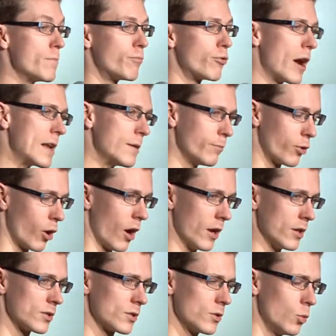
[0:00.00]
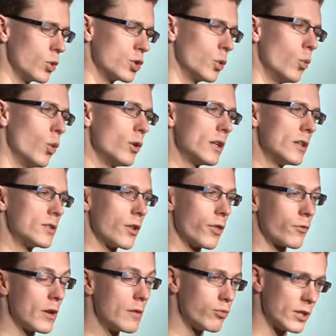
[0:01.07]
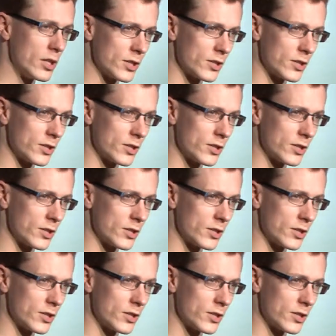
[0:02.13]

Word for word: Brain Prize was awarded to three British